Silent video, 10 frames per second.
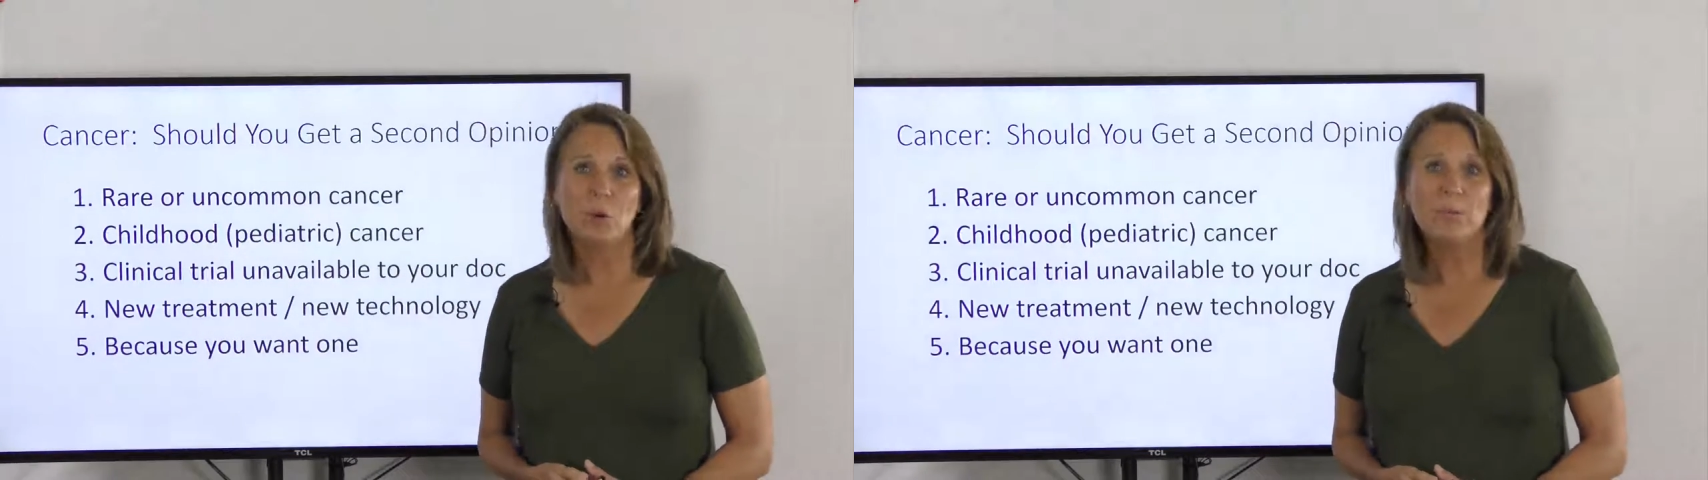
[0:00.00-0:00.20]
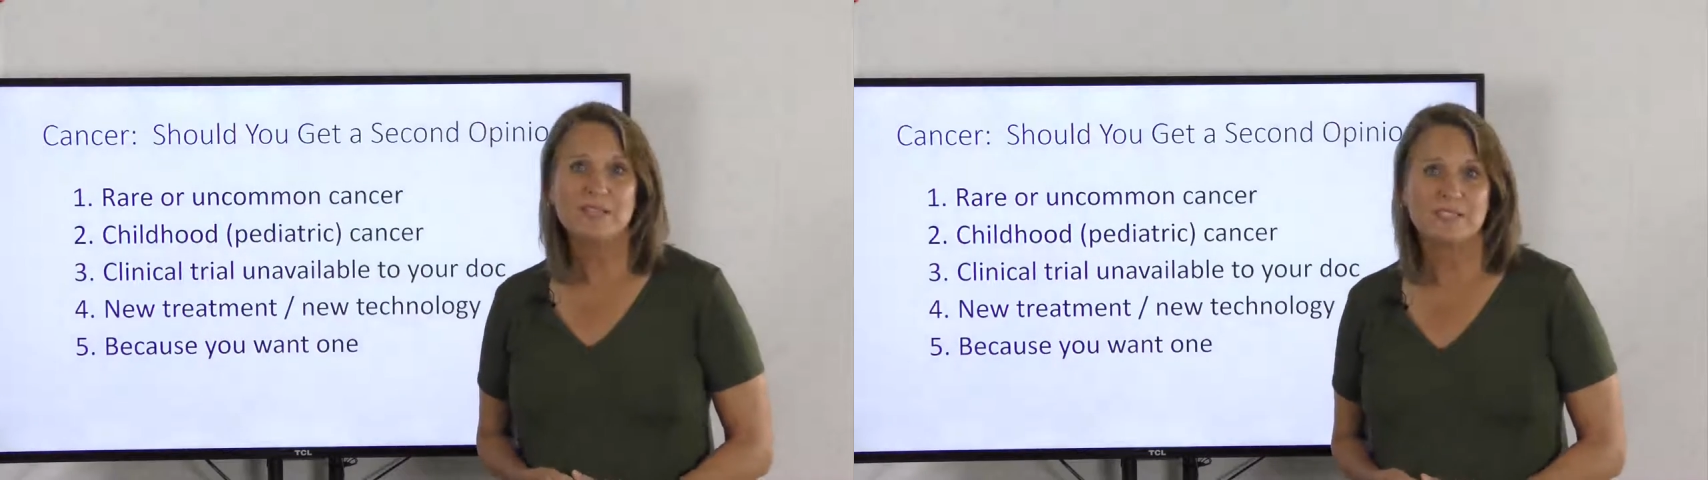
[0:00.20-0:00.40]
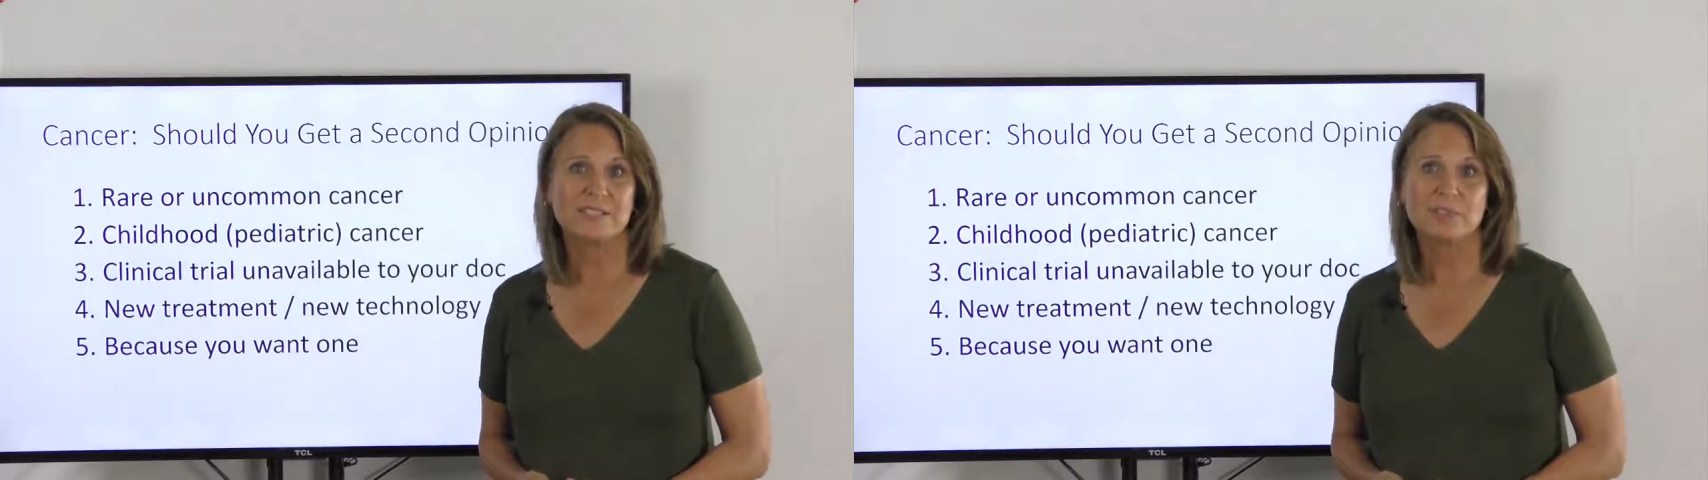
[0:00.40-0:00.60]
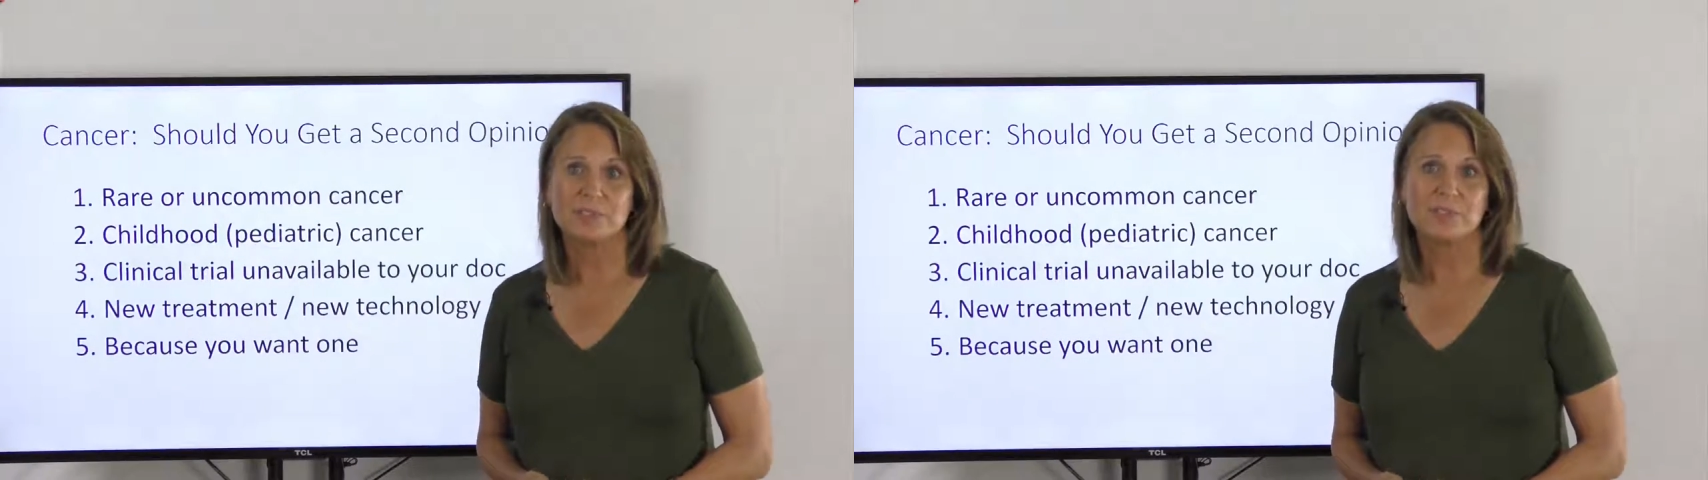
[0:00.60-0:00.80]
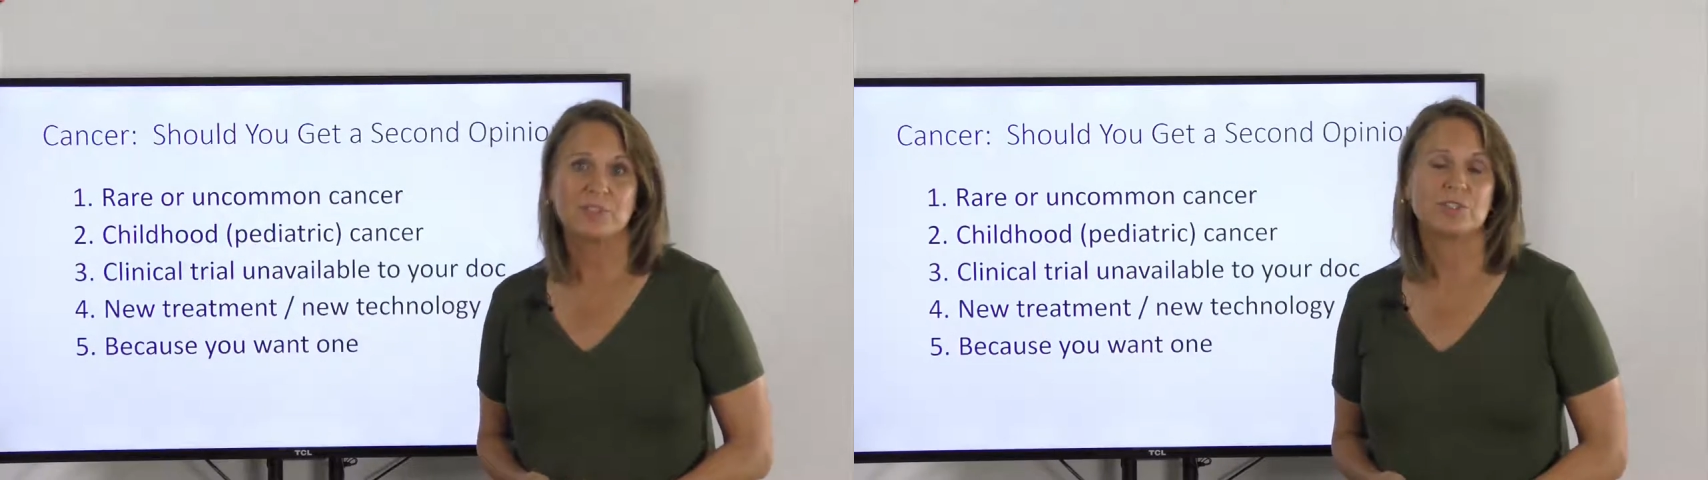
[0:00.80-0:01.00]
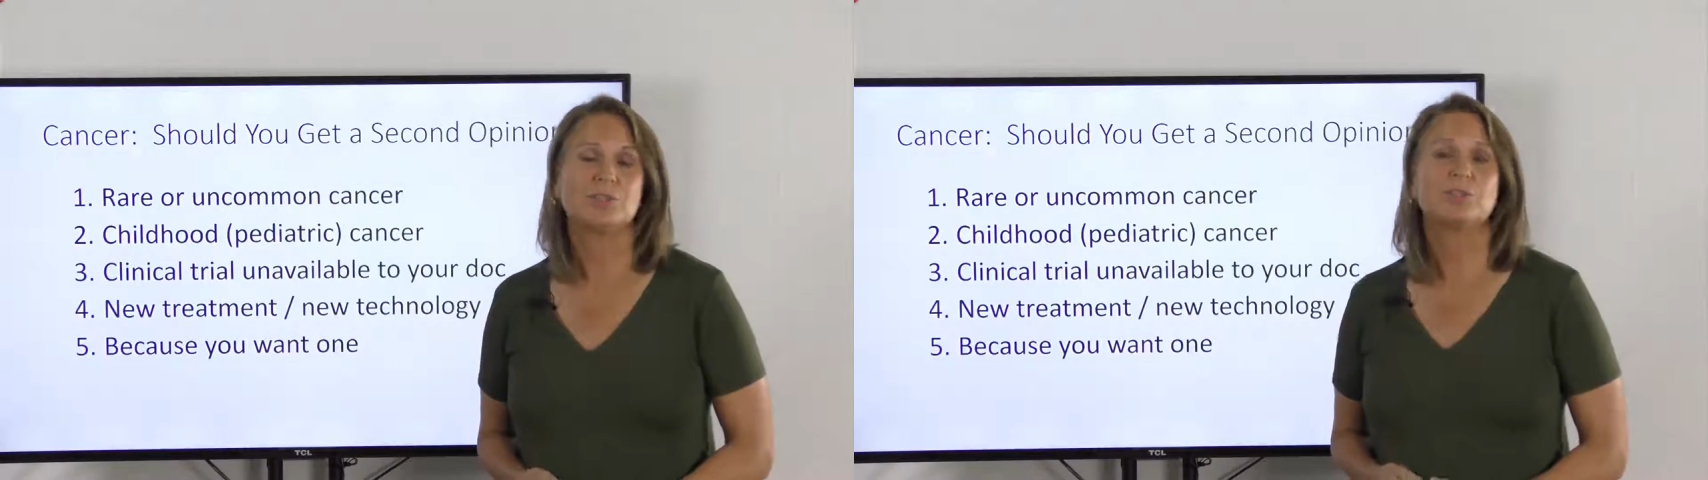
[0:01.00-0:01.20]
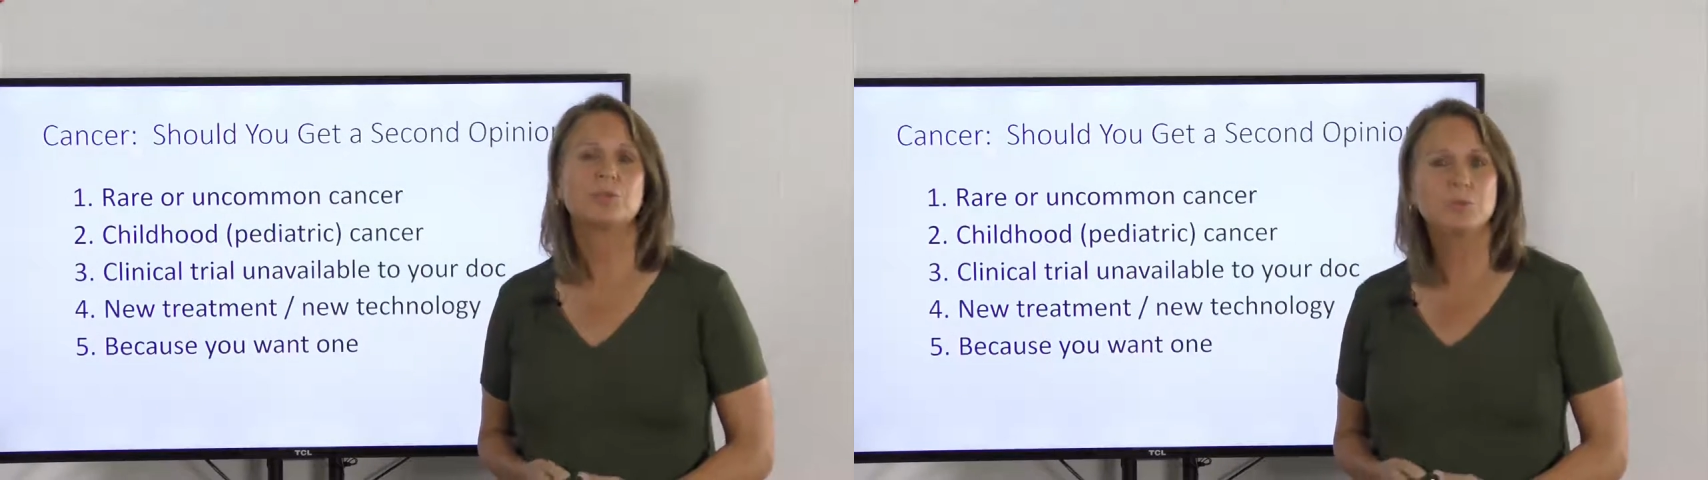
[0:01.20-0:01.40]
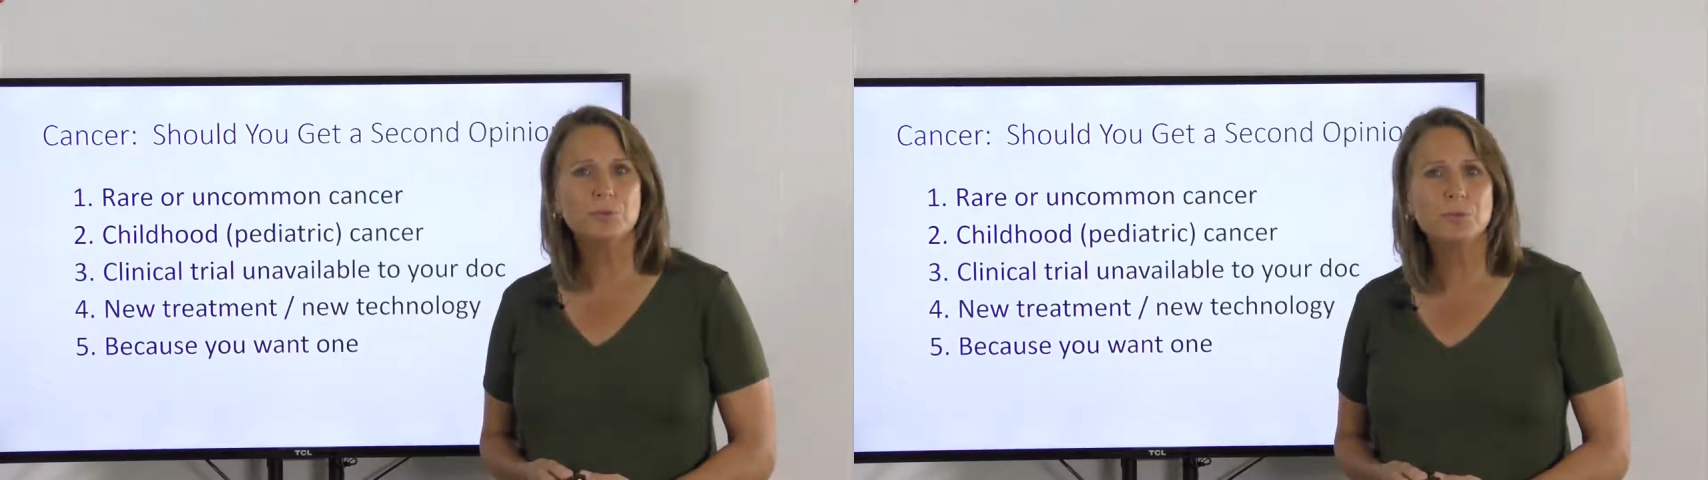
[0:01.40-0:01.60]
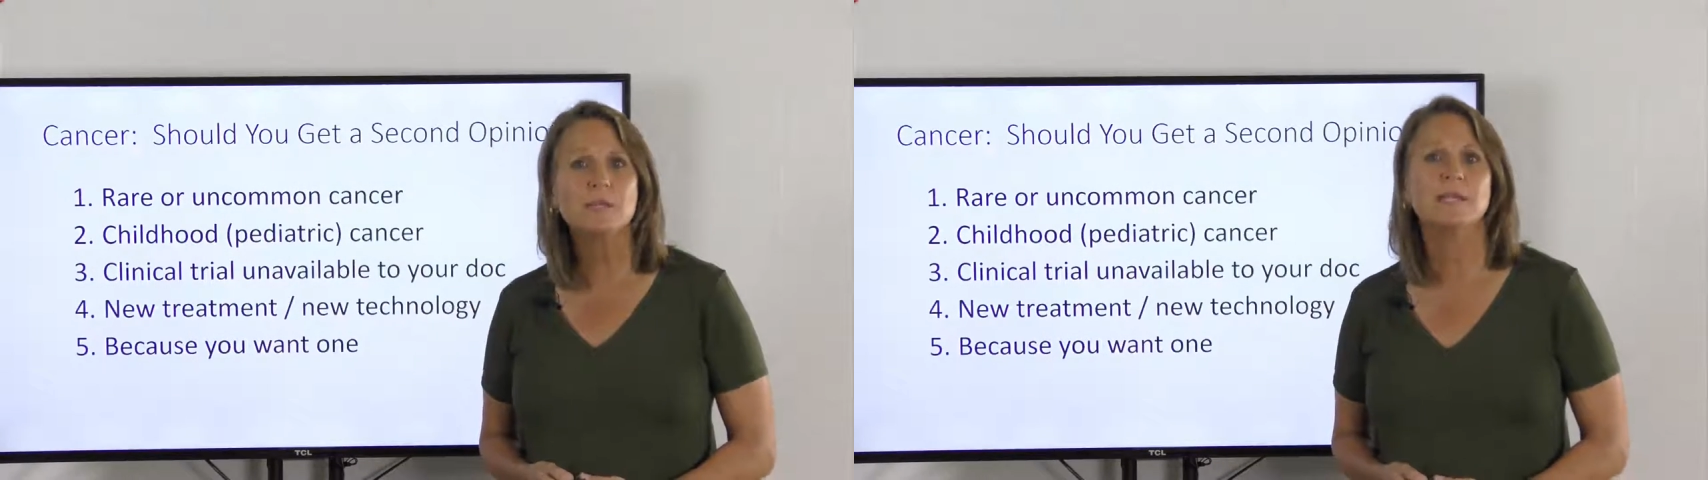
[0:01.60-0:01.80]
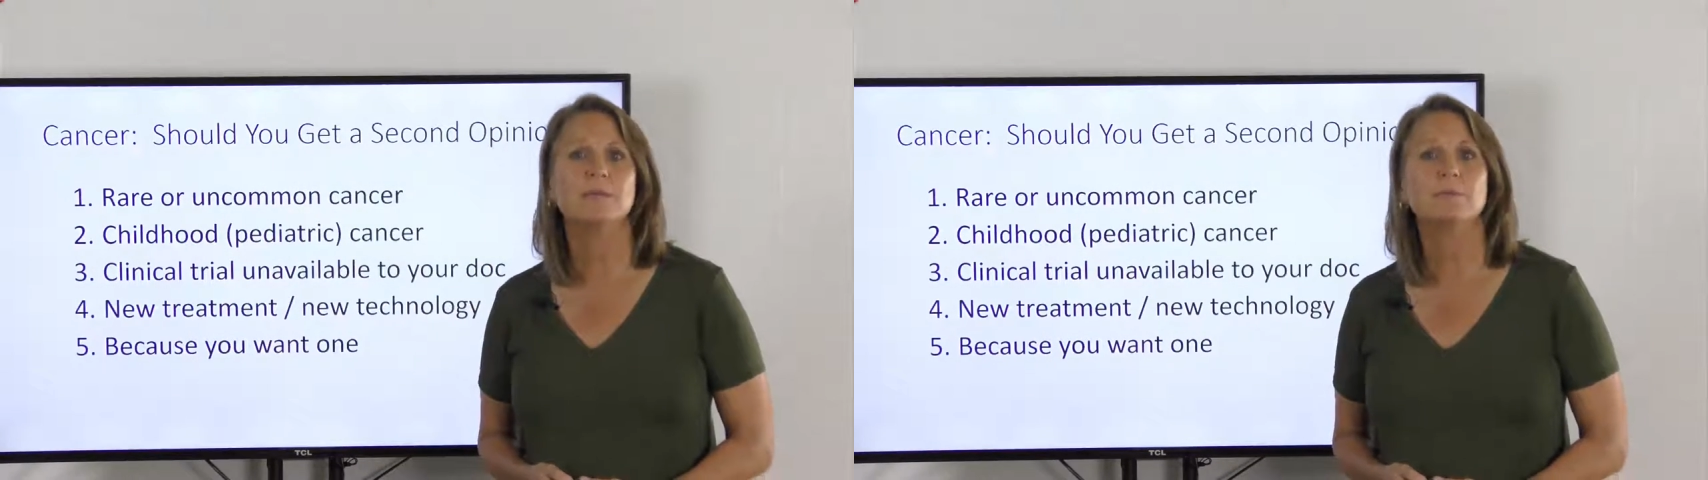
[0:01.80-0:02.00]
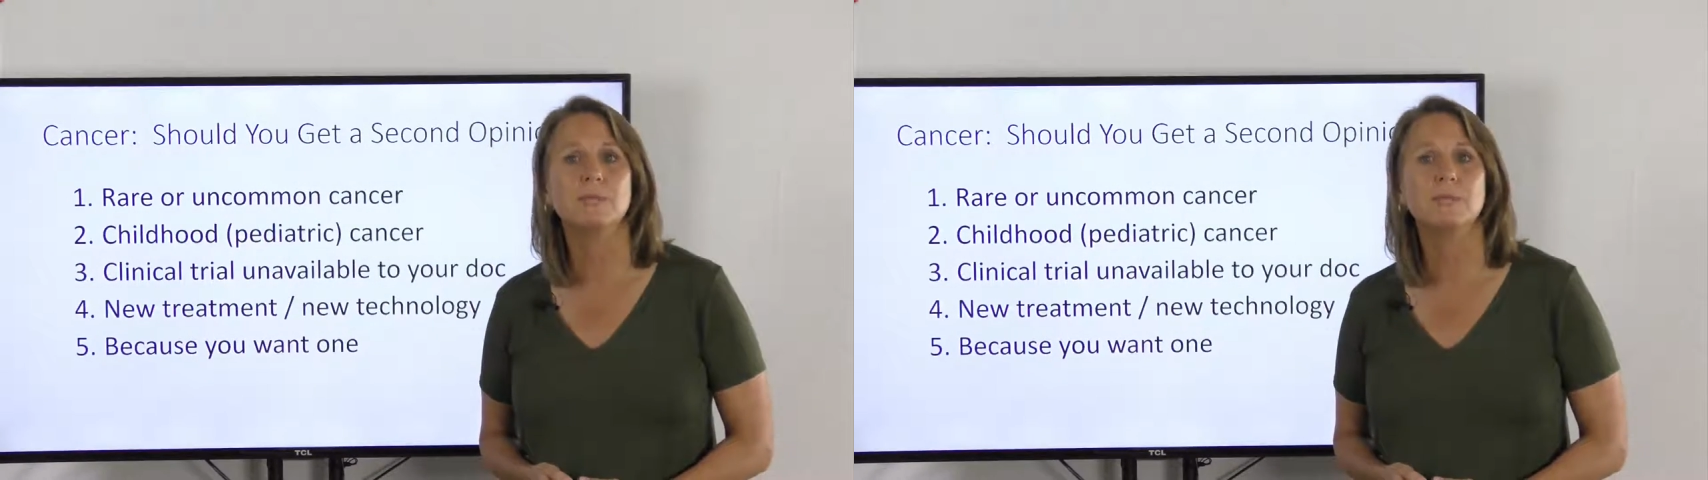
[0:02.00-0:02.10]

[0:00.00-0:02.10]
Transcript: best interest should truly